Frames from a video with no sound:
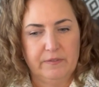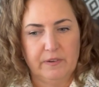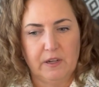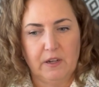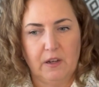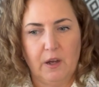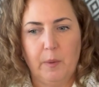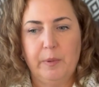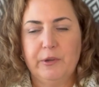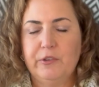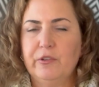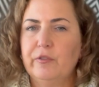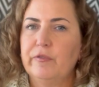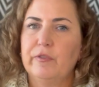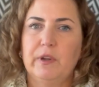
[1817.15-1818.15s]
a bunch
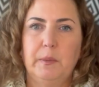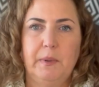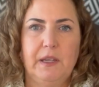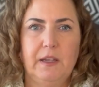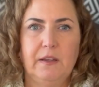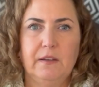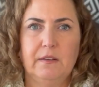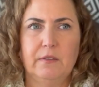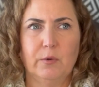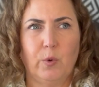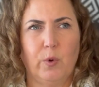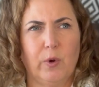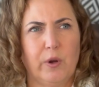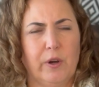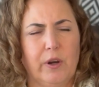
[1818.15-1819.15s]
of freebies,
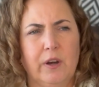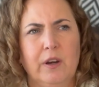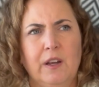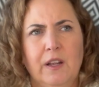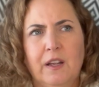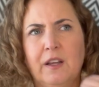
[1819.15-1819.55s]
or